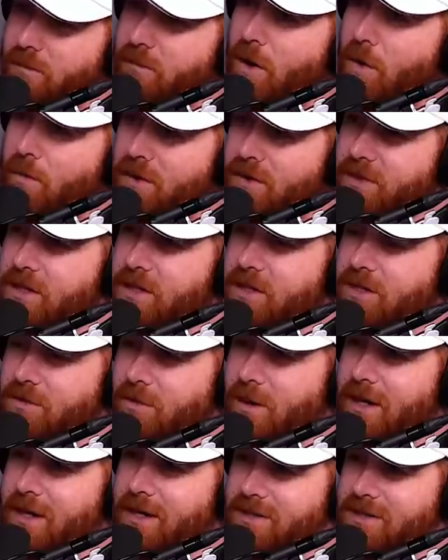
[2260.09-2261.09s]
a moment think you
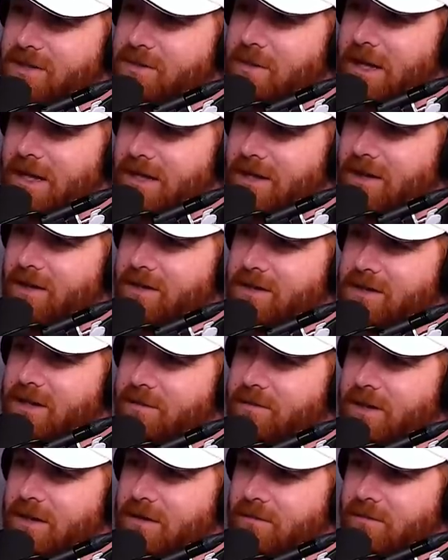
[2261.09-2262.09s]
wanted to spend it on
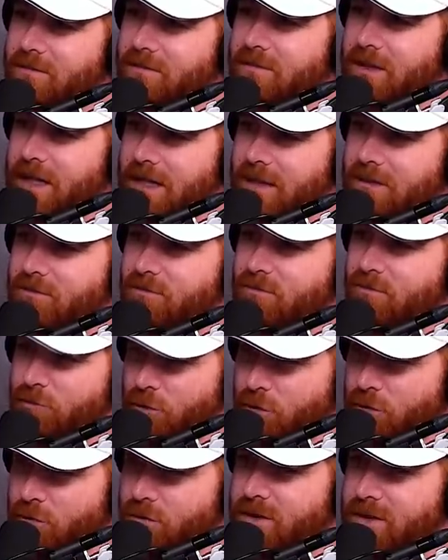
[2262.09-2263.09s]
something like
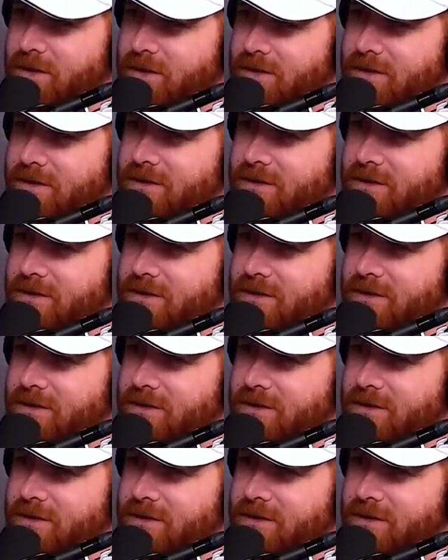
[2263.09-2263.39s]
rude,